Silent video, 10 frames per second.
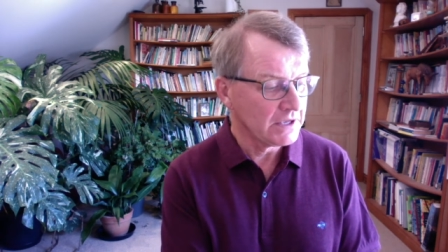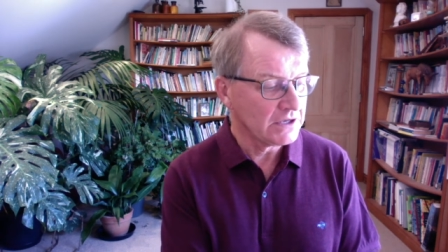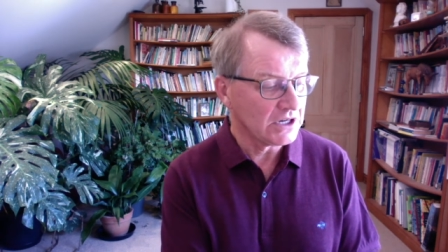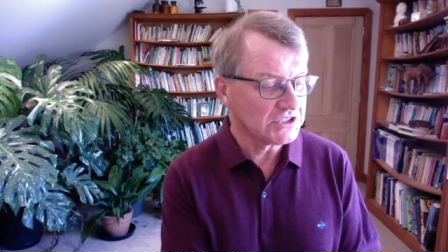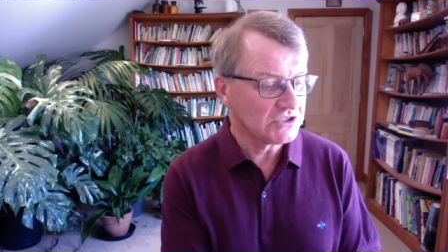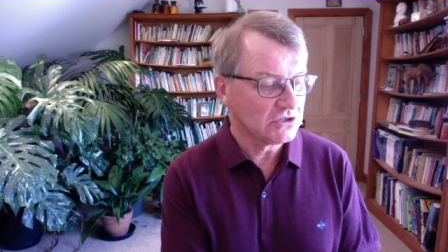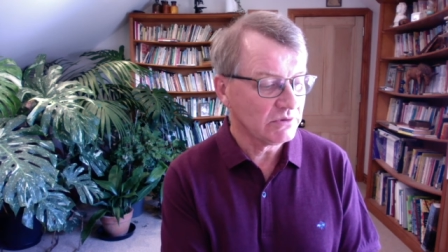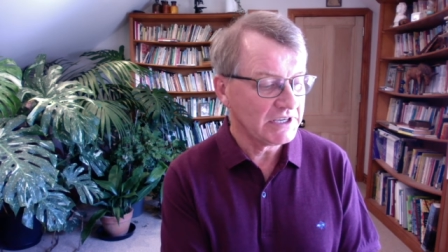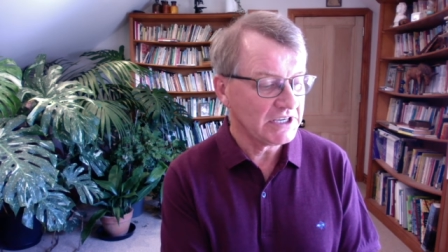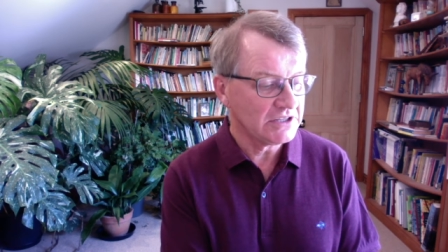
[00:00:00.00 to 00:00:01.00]
I still
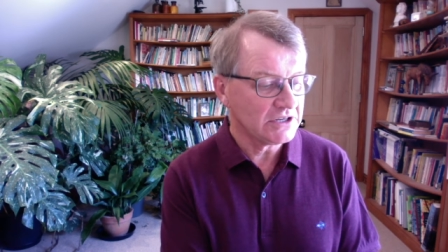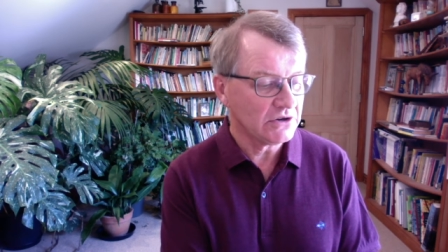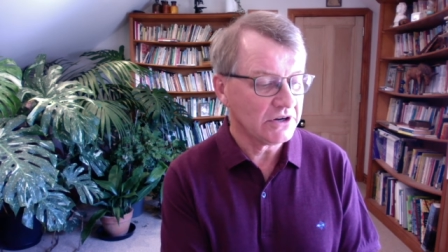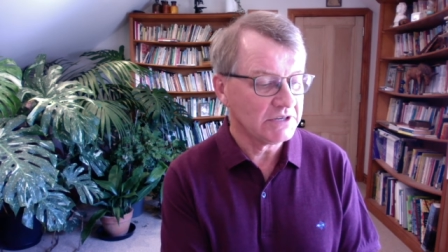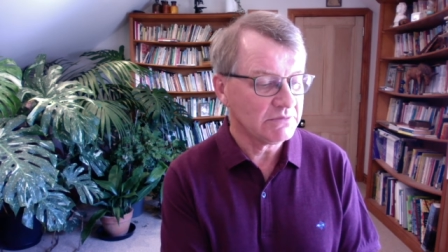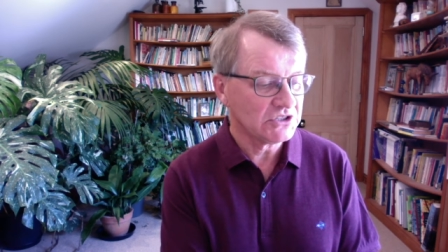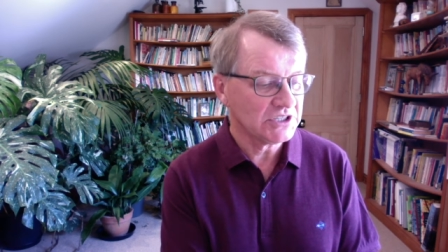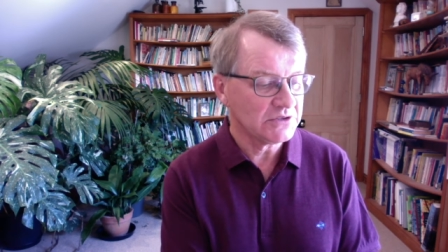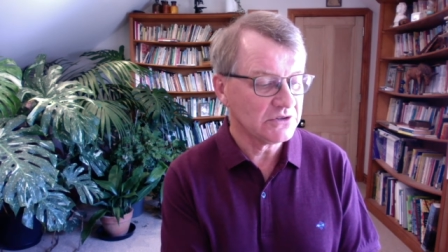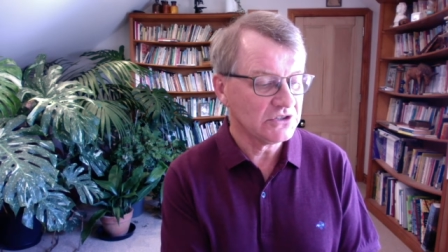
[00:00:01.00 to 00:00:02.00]
wake in the night
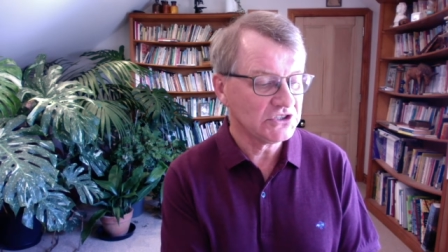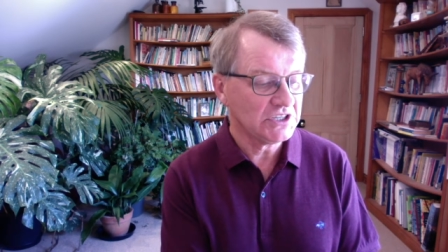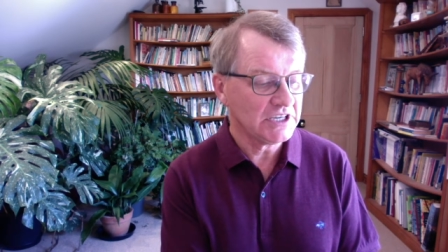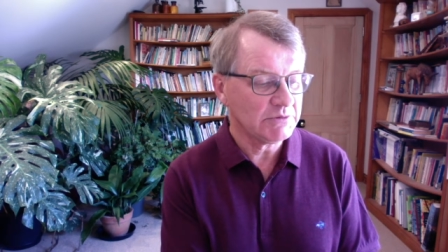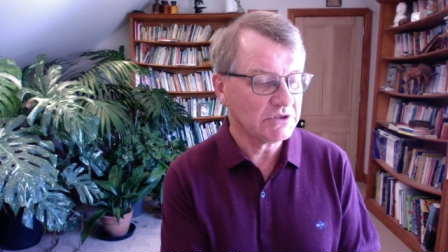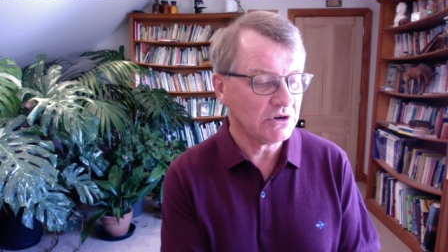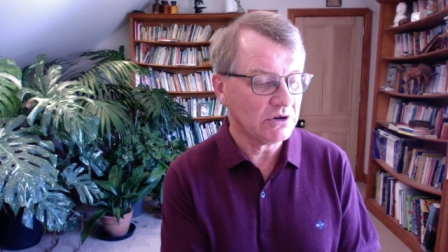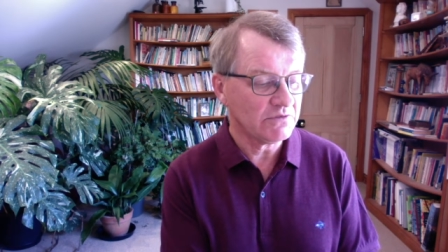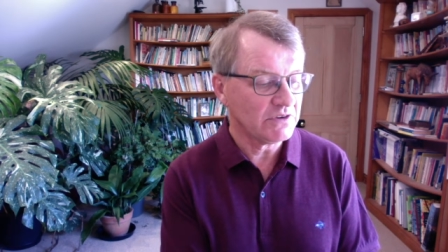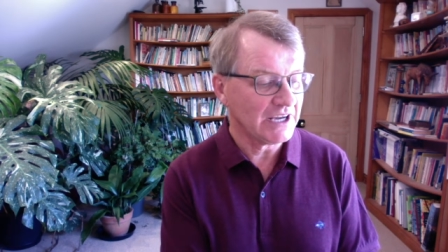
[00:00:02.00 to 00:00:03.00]
mostly thirsty and with a
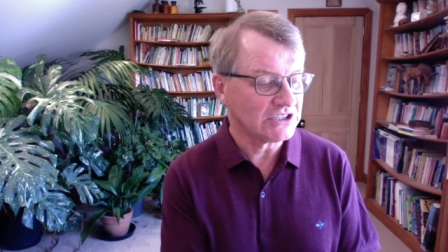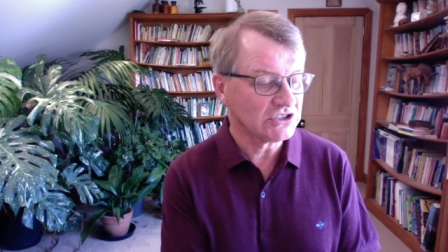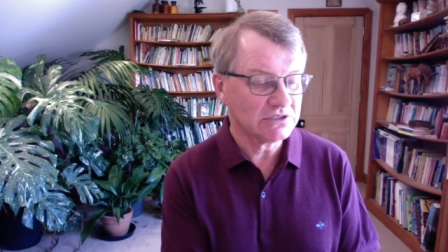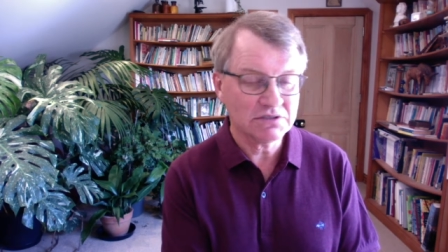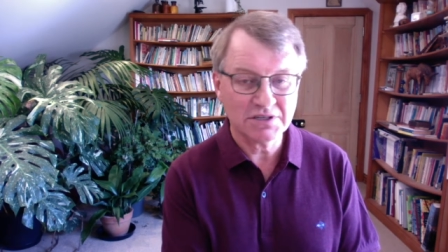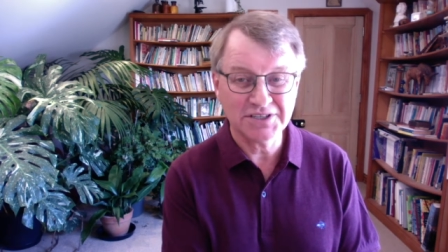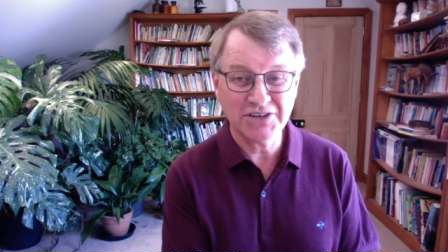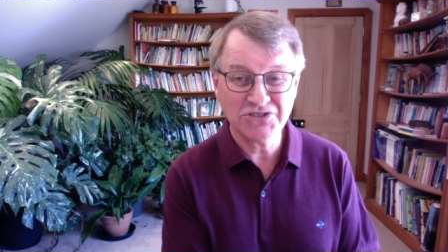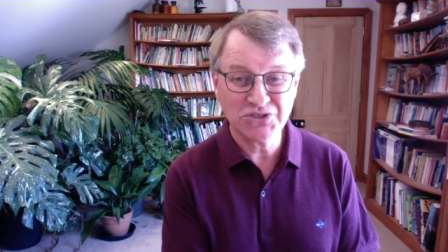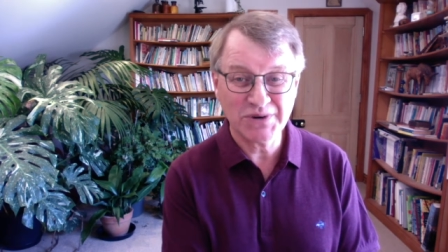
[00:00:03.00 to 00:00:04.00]
hot flush. No
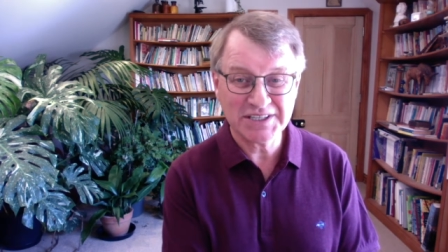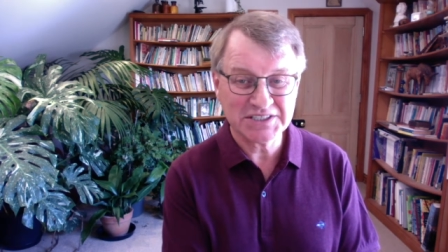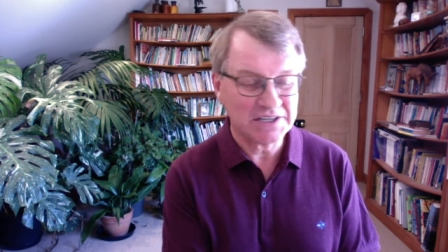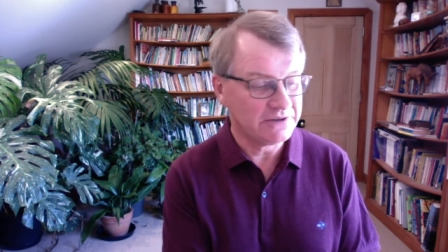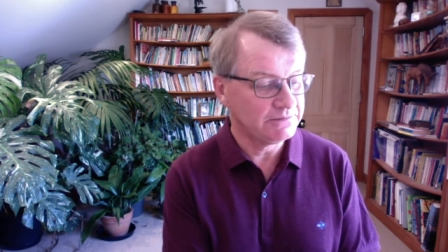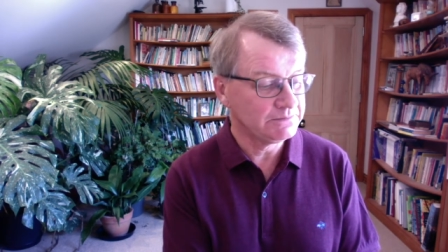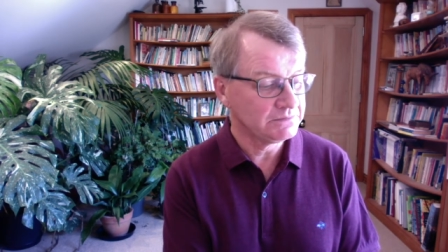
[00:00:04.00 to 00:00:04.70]
sweats though.